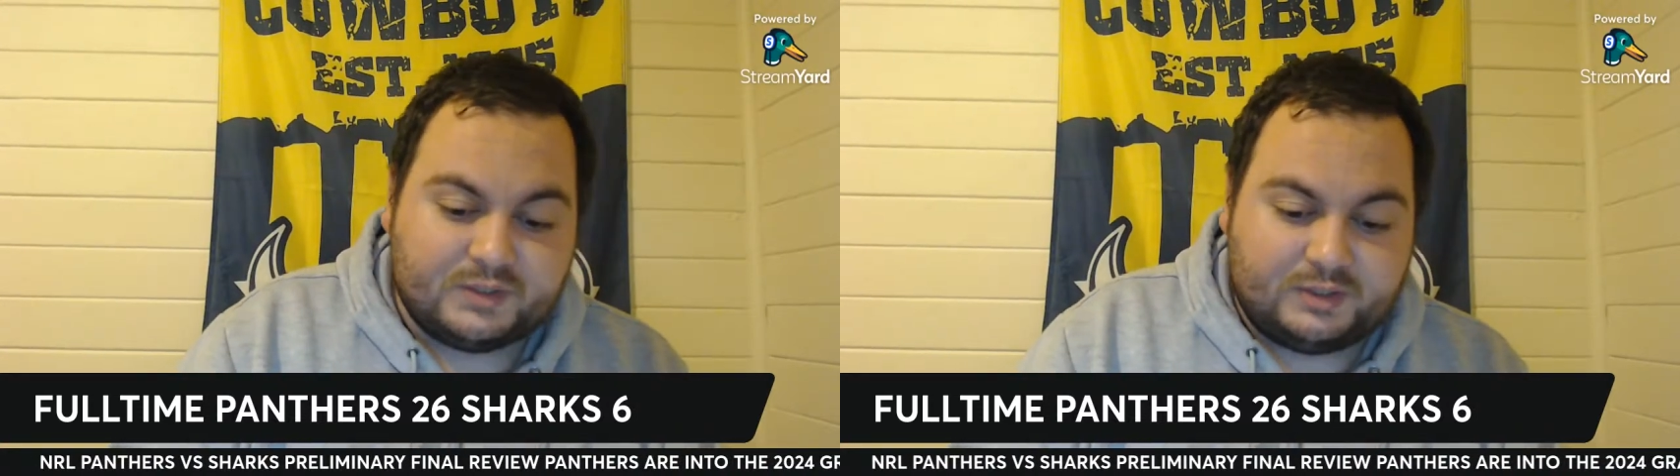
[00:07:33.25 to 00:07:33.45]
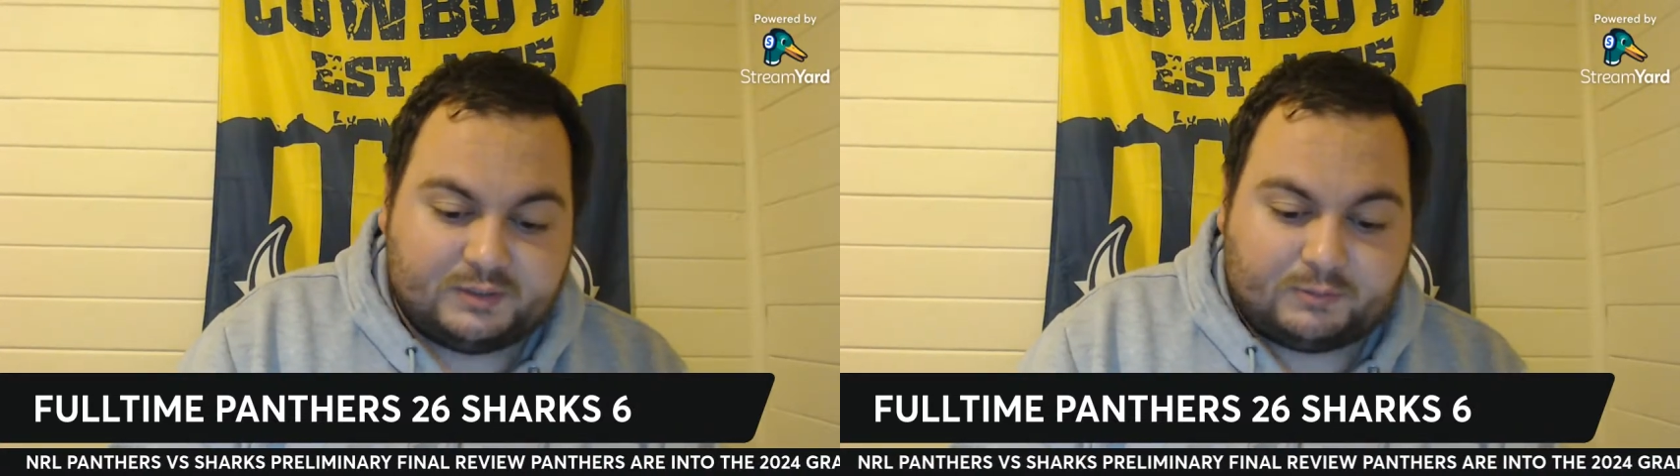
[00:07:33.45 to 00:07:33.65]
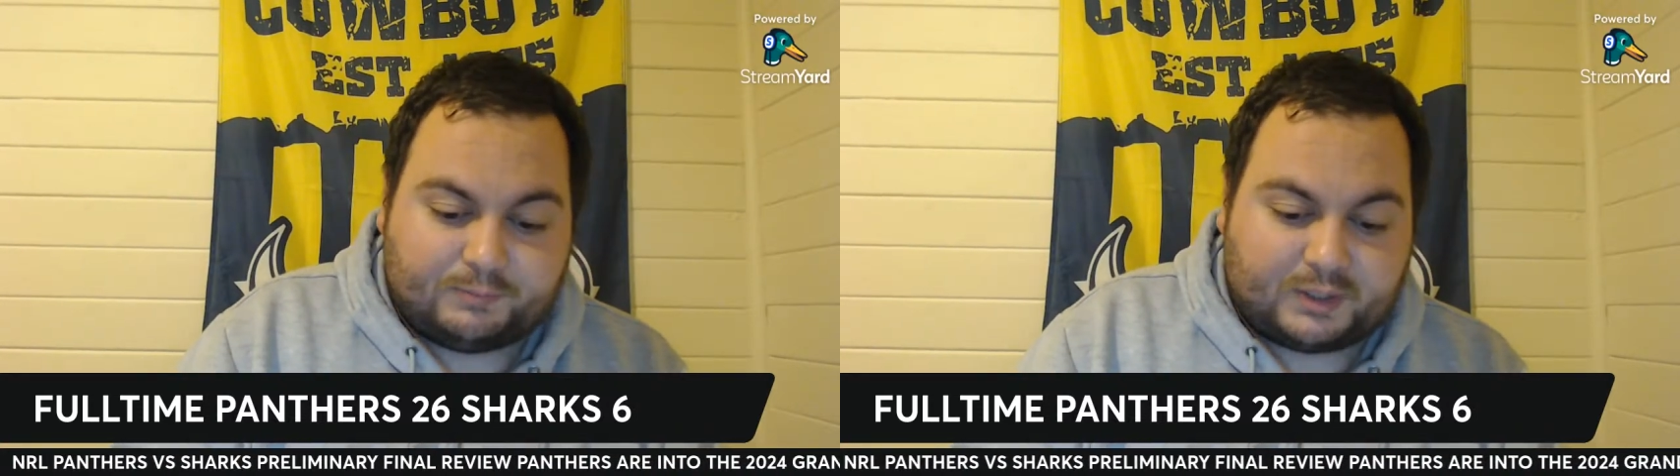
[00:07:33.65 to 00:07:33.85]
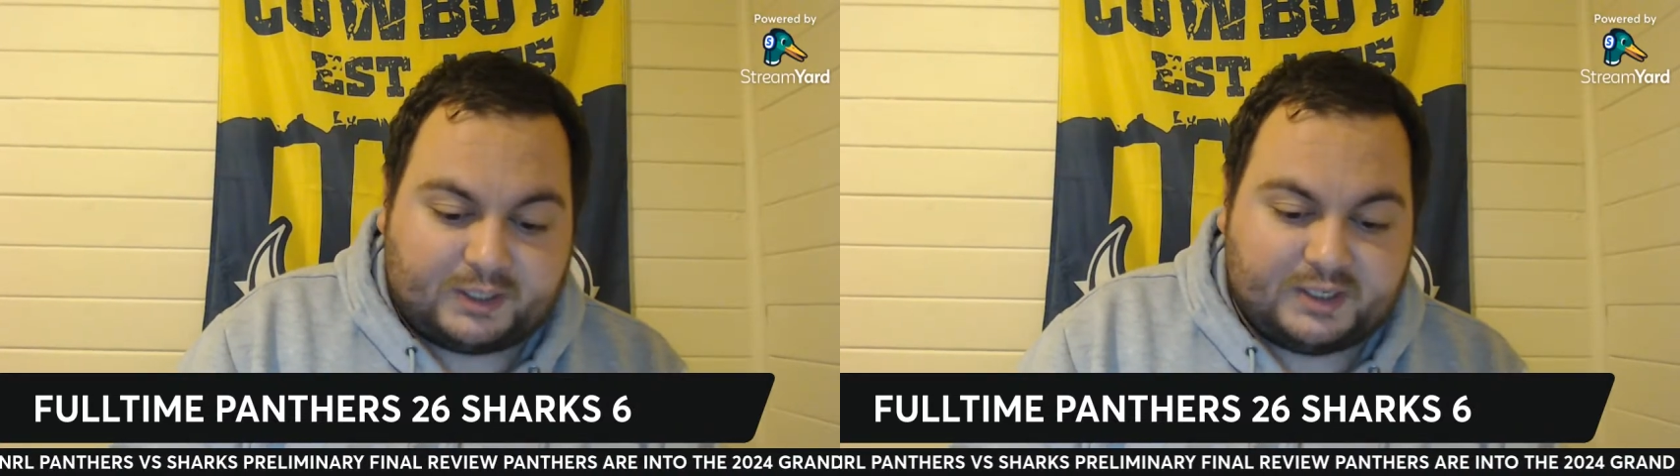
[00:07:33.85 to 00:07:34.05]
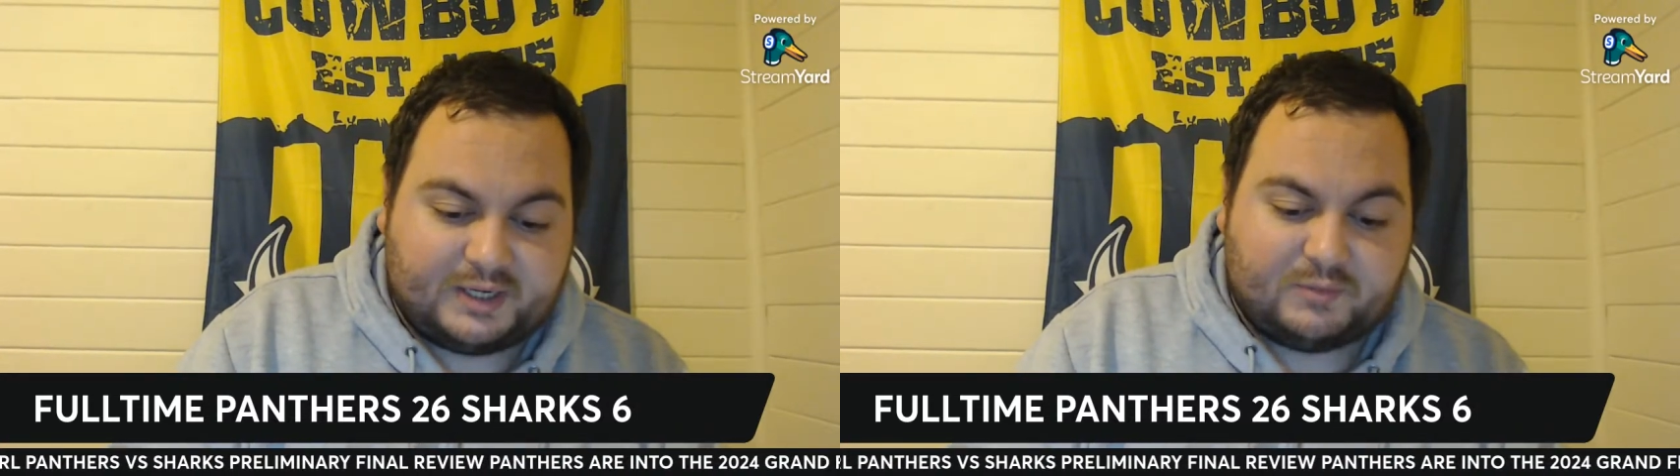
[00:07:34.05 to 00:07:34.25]

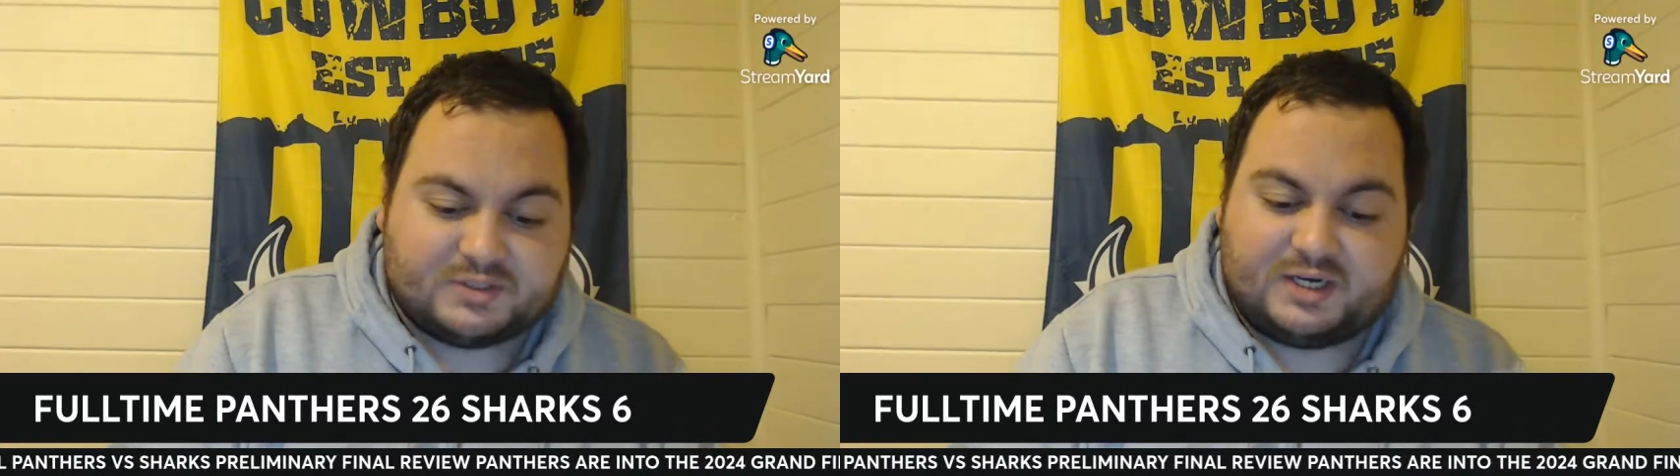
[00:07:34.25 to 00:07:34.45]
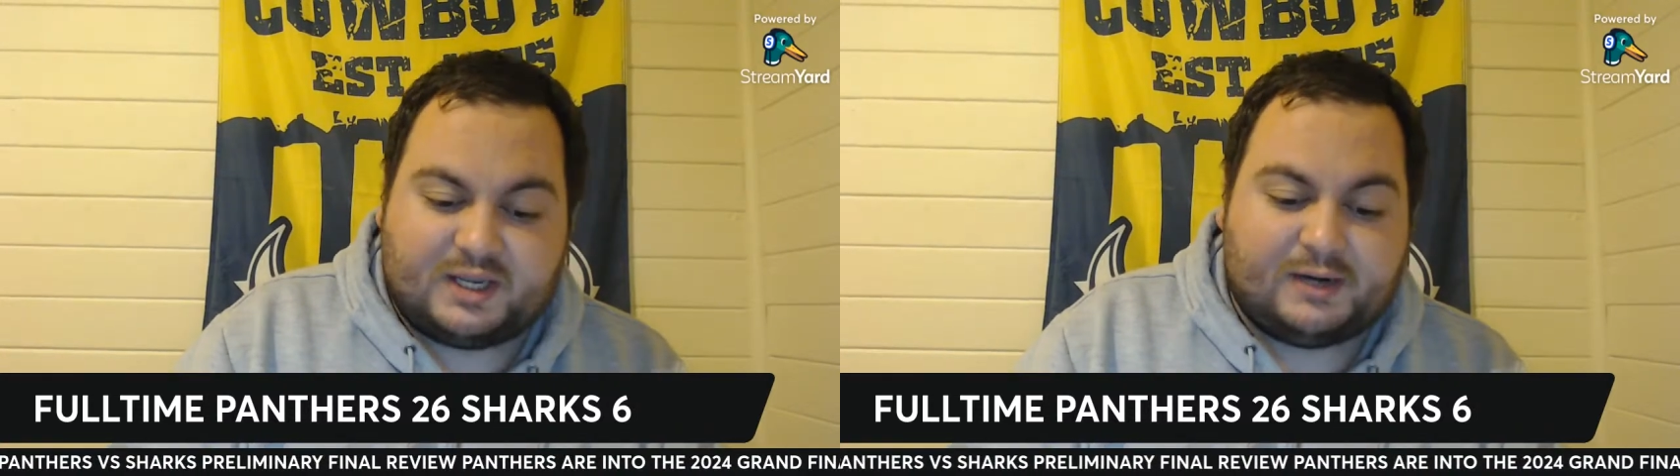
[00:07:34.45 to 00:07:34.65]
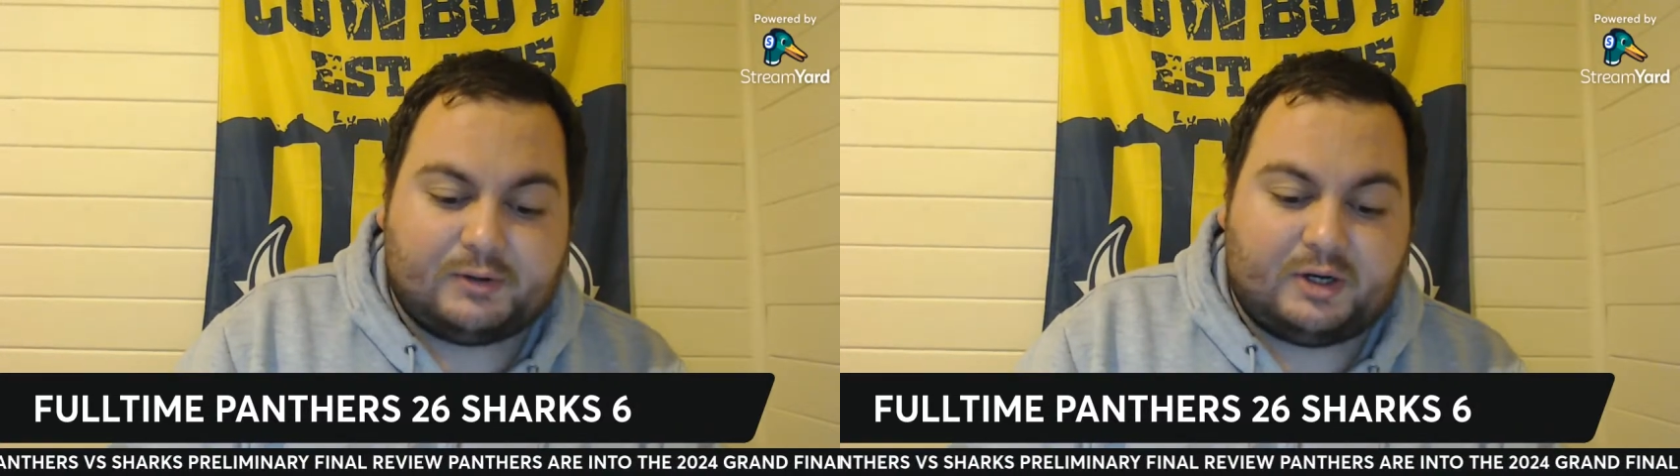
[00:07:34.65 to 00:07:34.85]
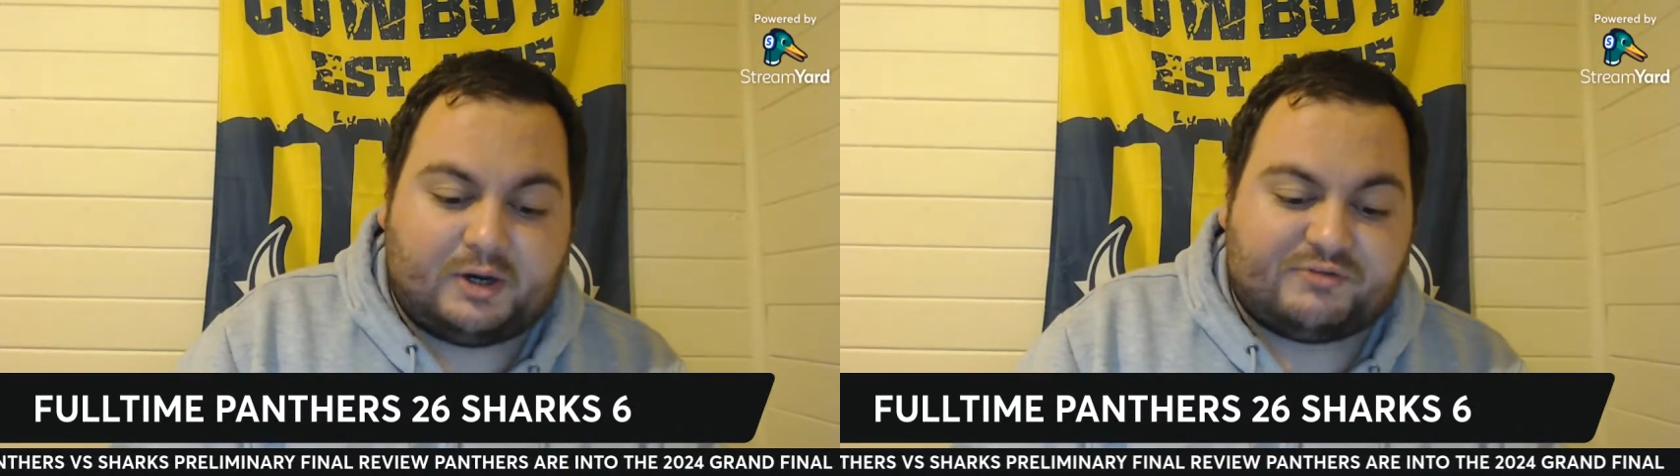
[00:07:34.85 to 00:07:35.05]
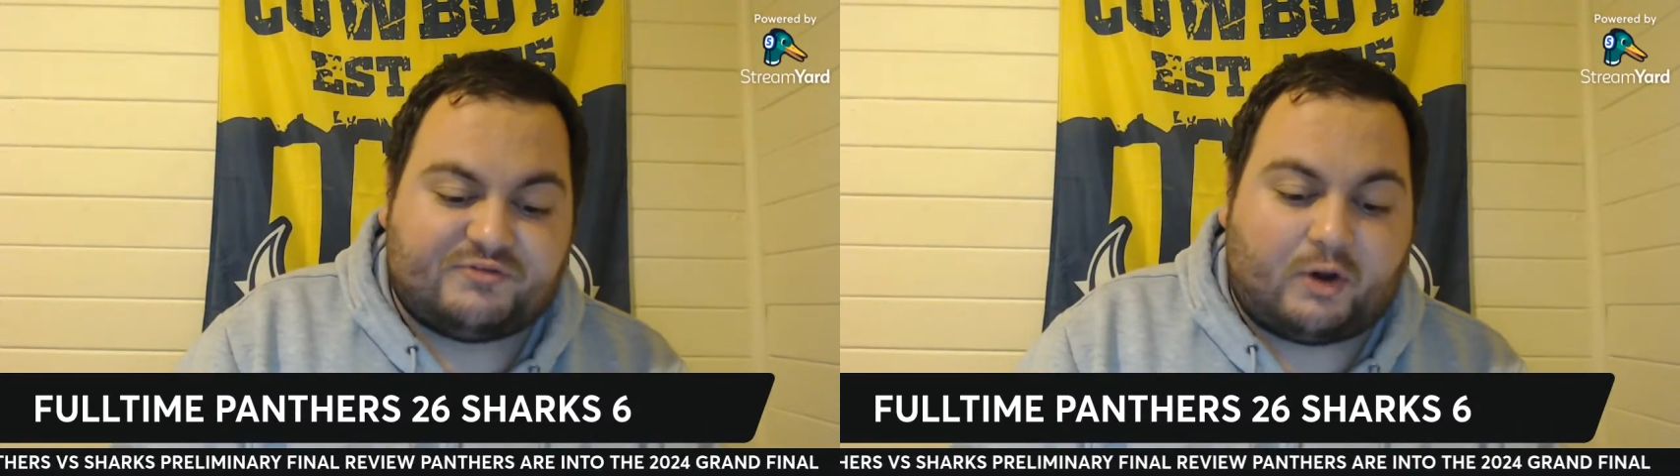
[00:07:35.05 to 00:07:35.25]
It was an error
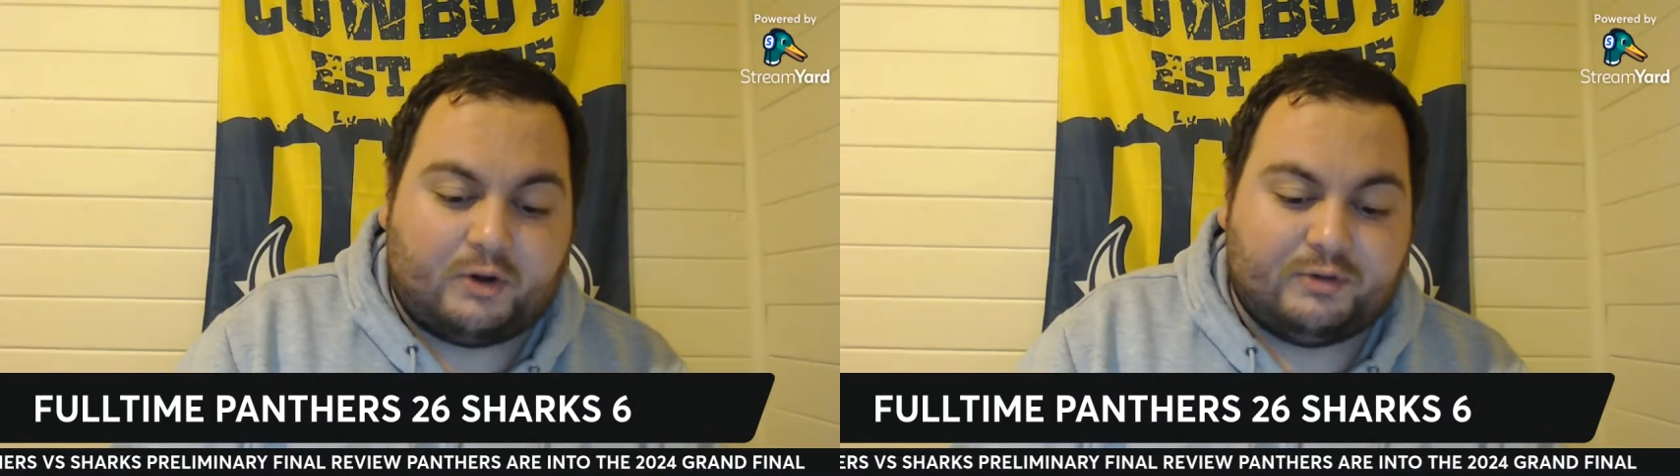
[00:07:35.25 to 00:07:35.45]
of fun,